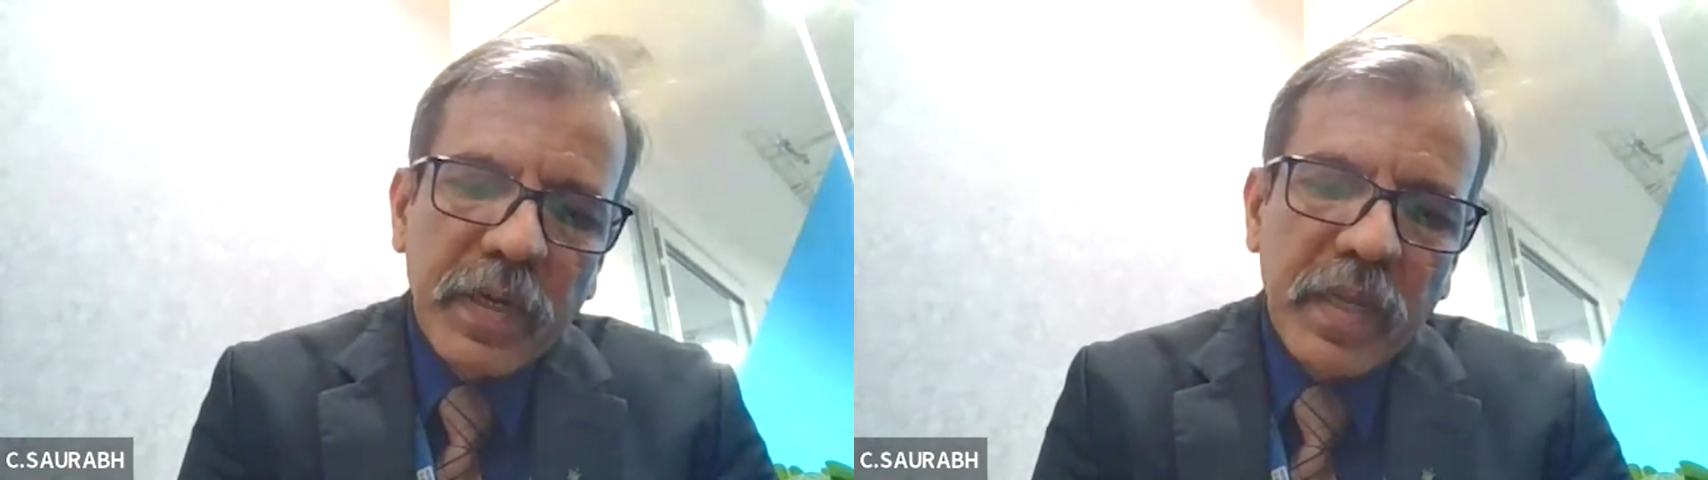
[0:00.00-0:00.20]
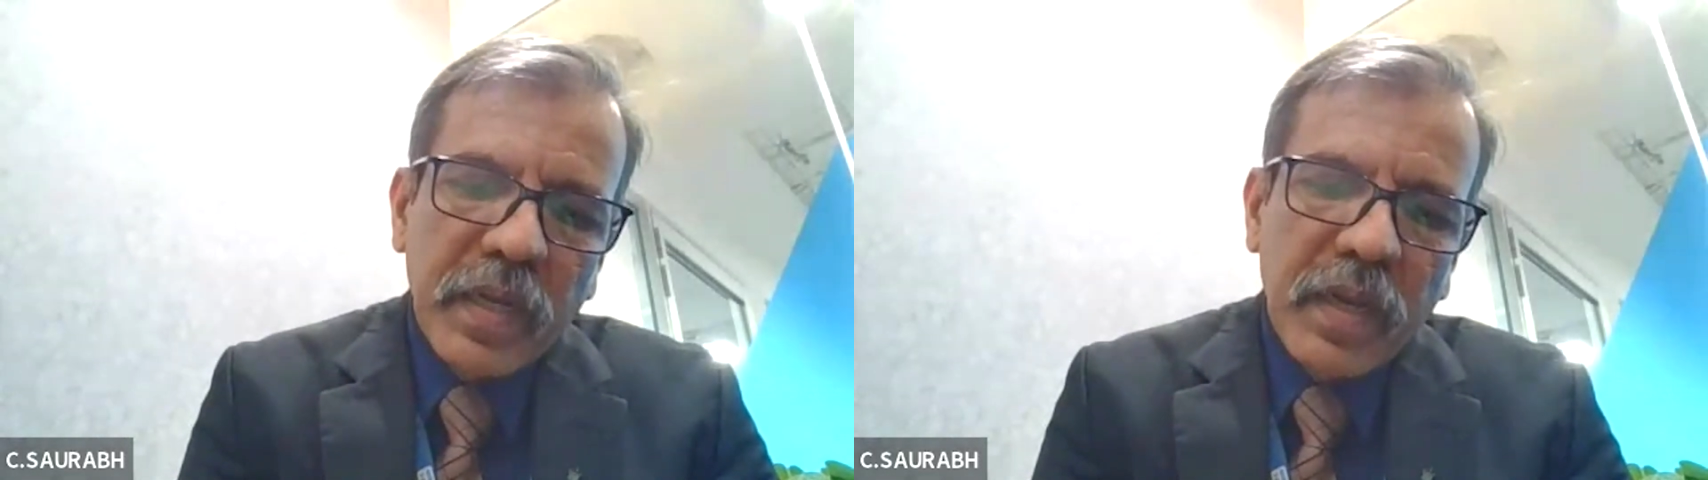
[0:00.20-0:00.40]

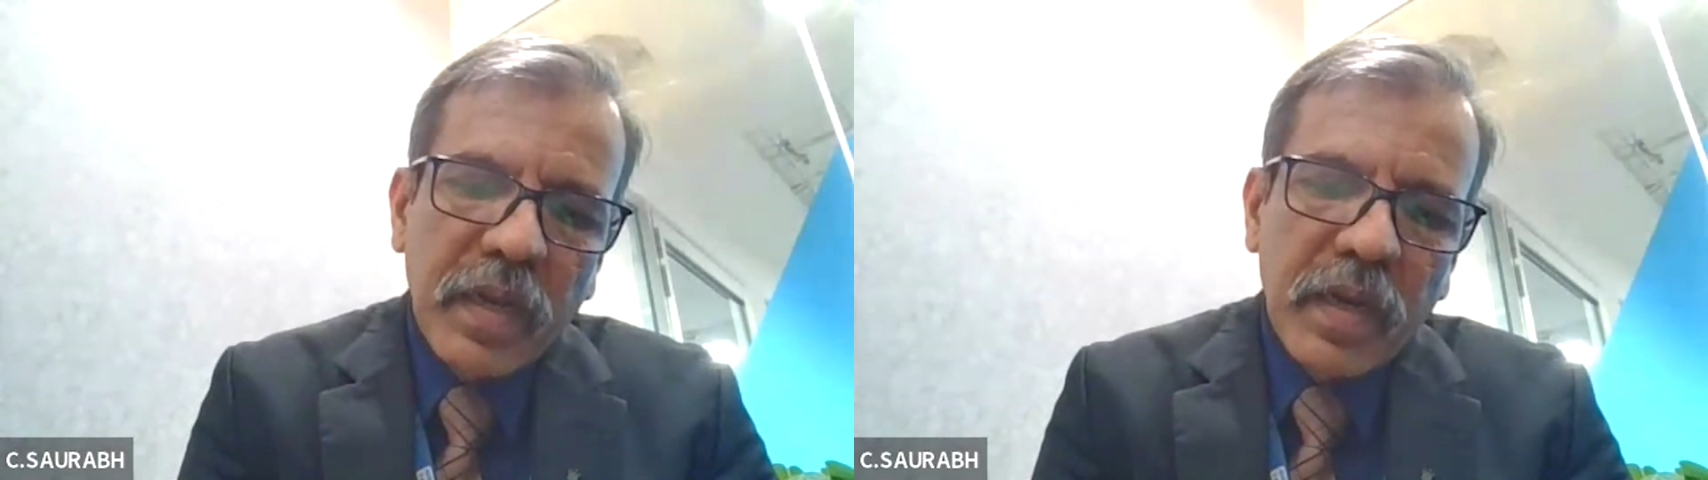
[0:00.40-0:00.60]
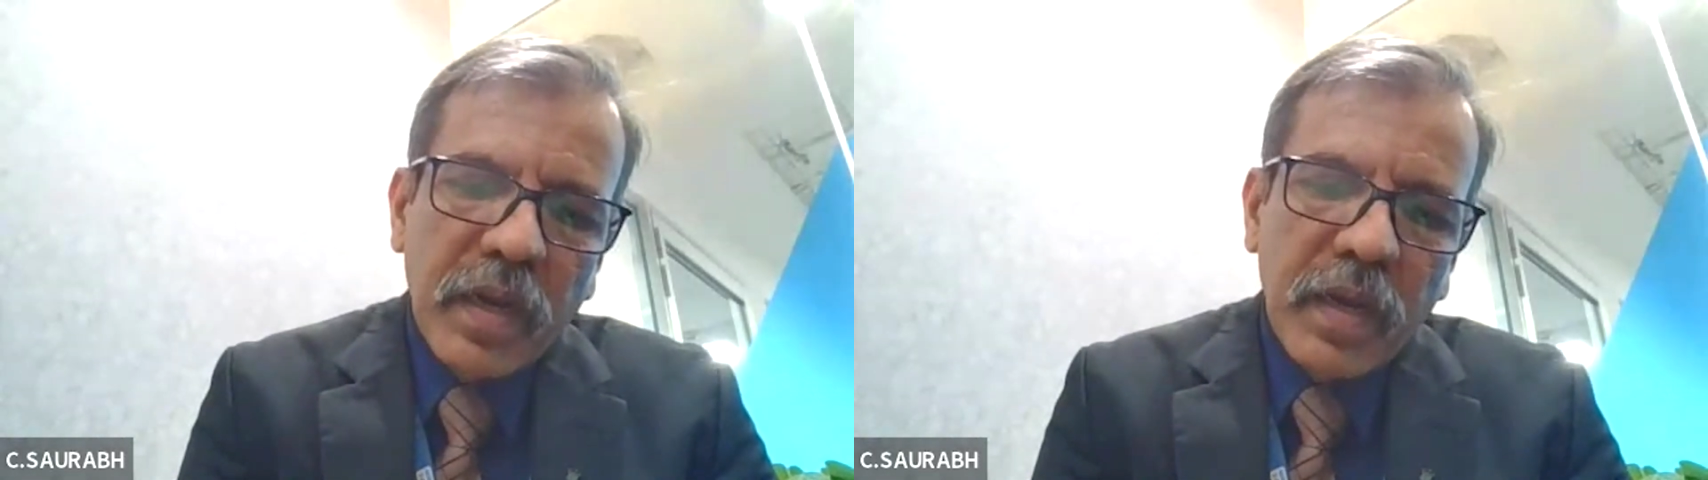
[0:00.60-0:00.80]

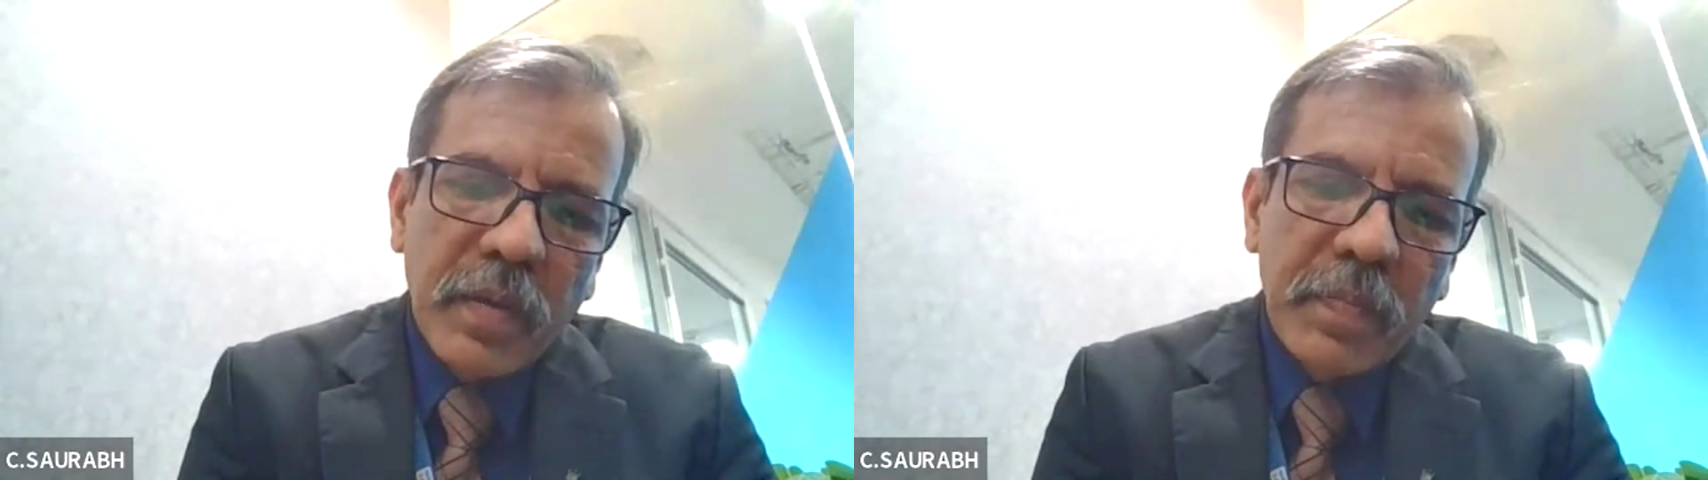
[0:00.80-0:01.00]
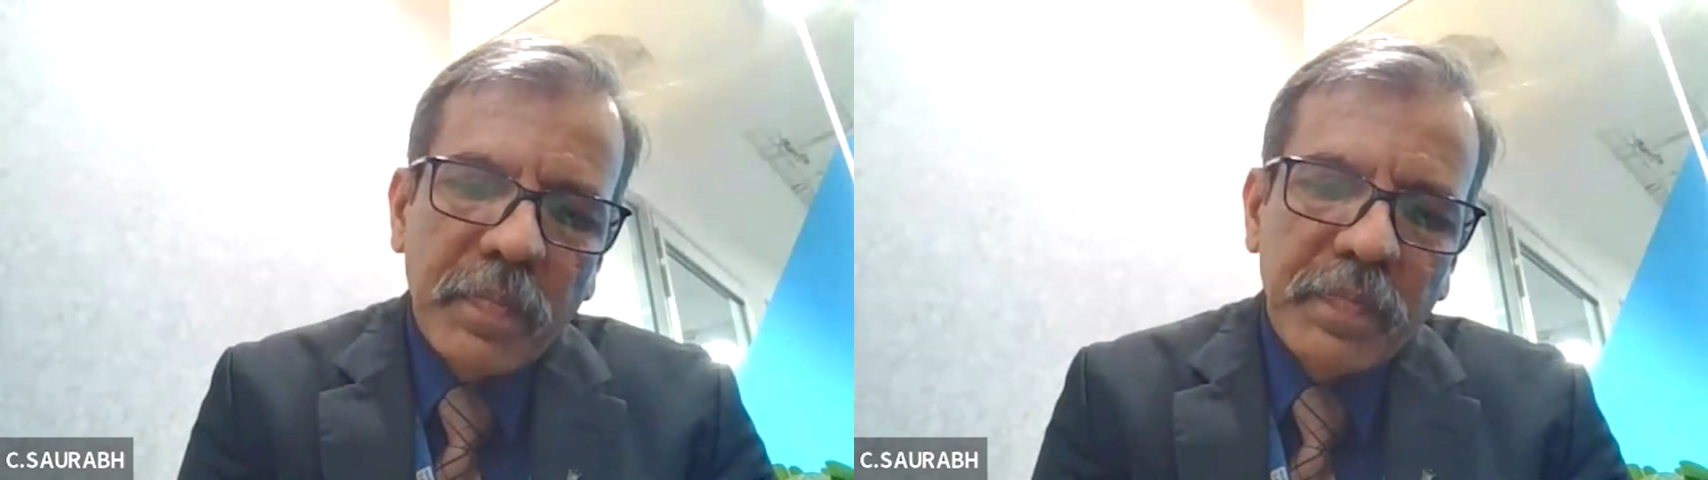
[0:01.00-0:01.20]

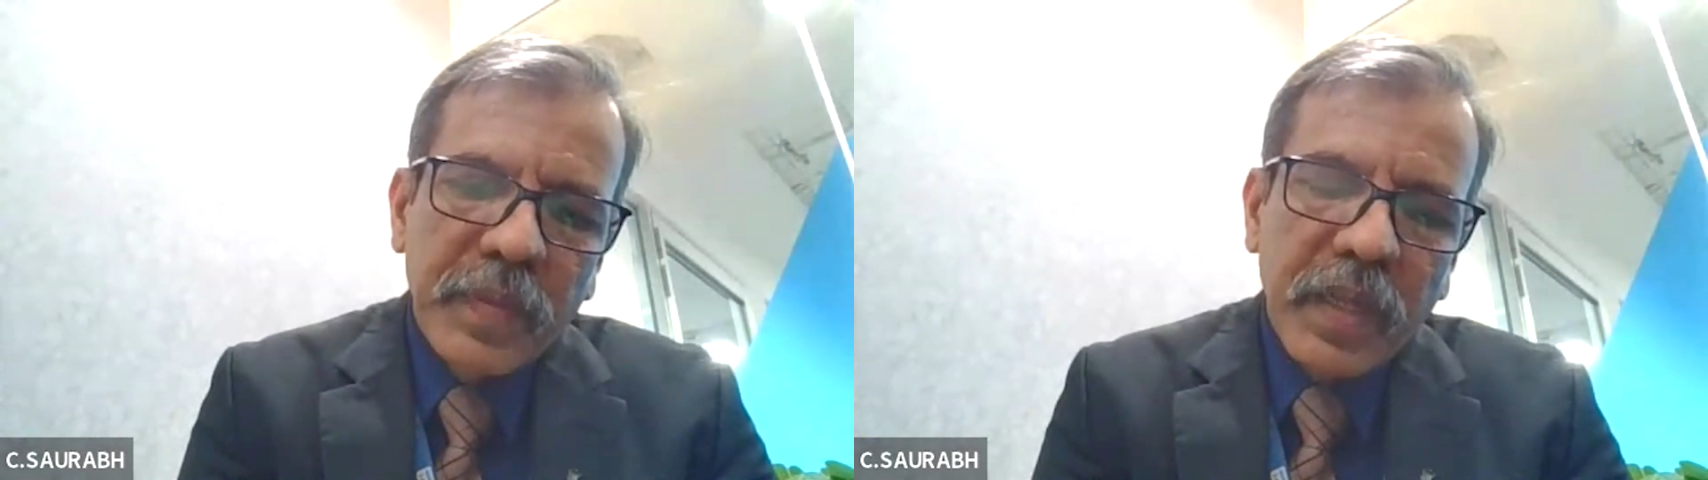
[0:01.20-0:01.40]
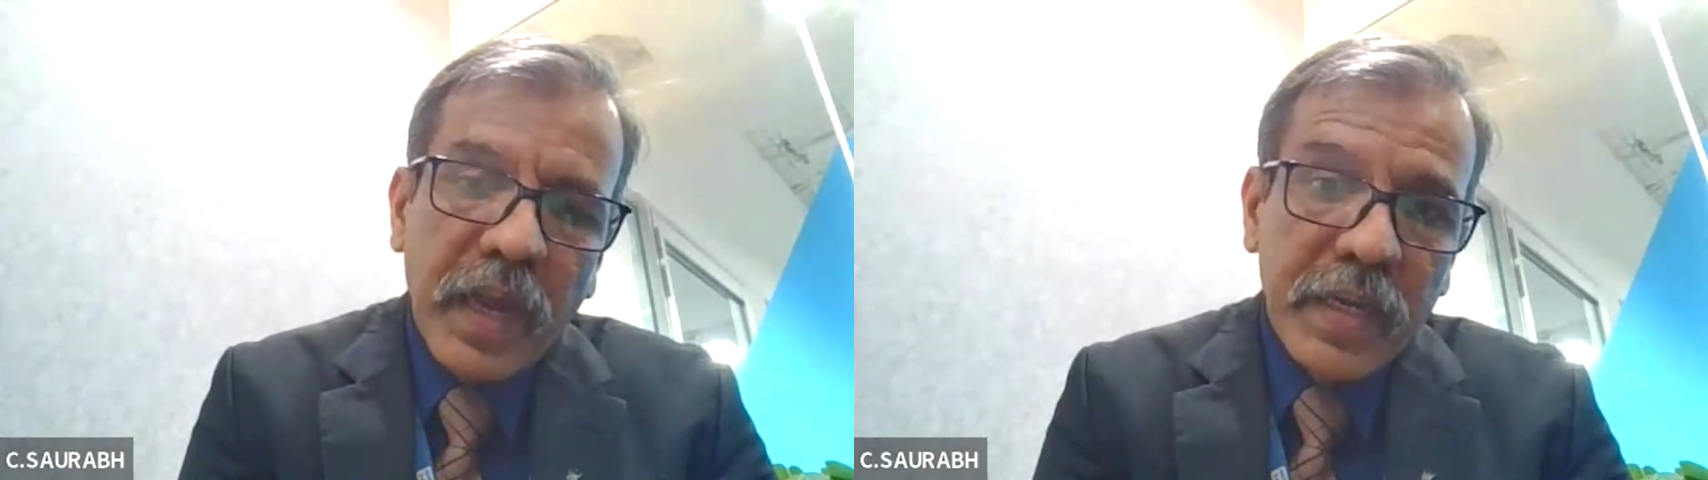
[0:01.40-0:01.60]
particular
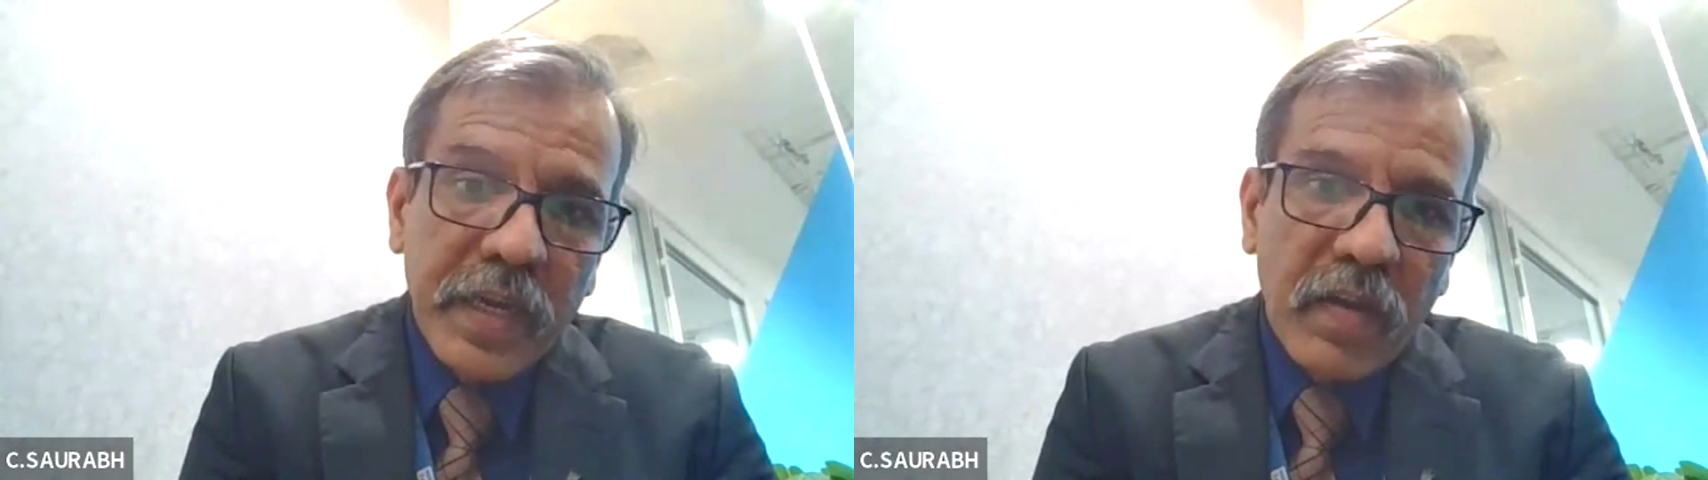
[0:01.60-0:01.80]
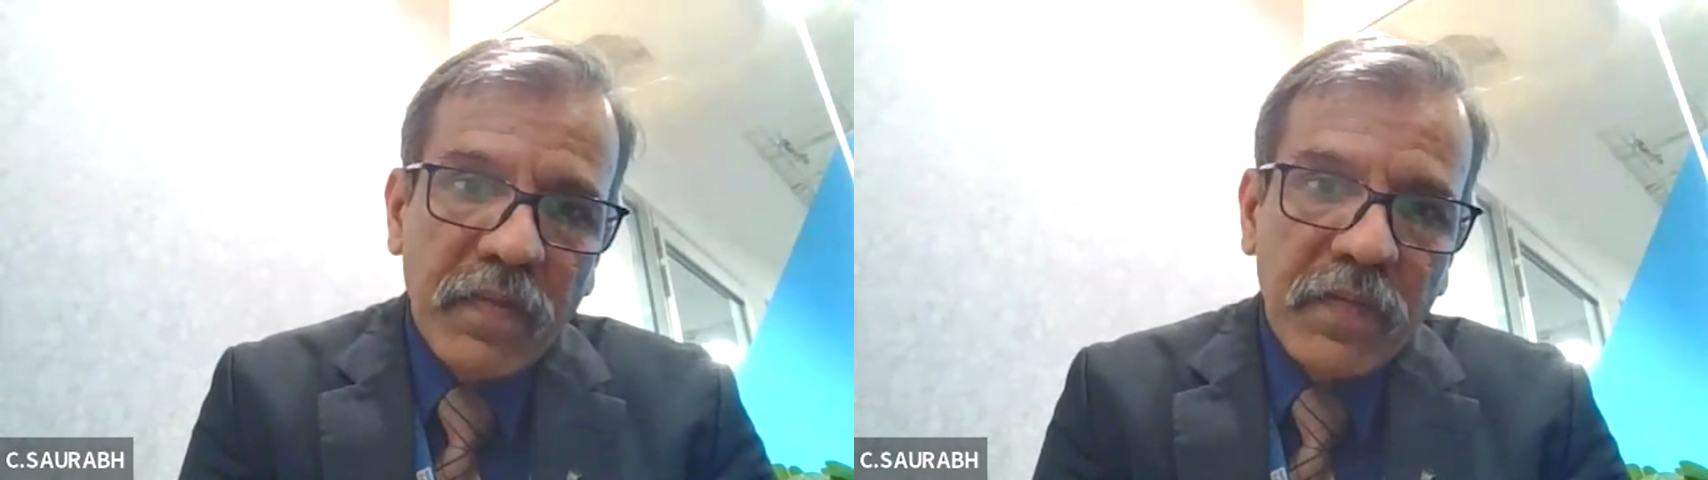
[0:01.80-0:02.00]

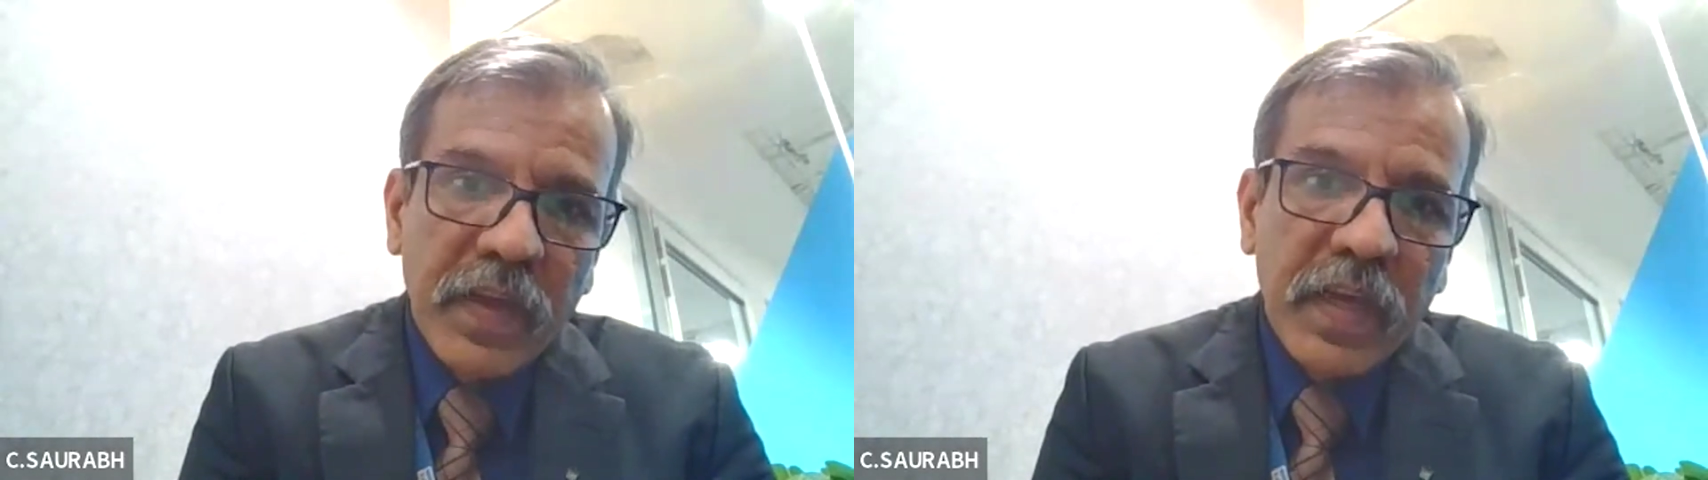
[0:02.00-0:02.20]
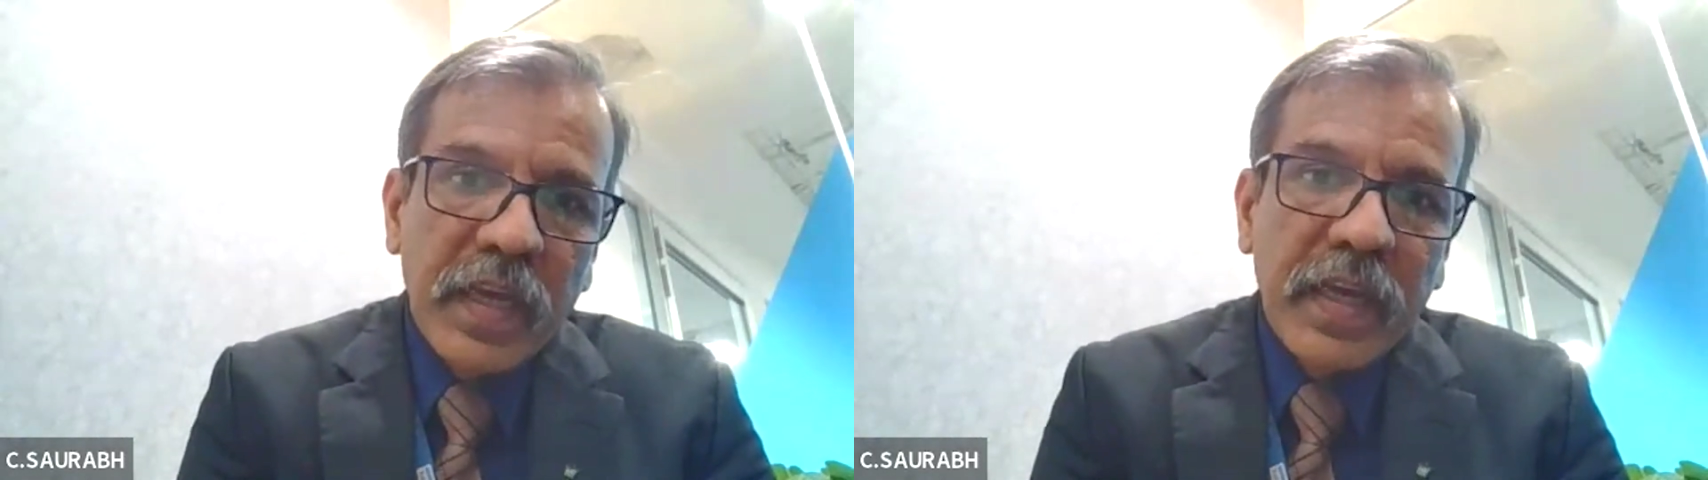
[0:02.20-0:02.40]
idea of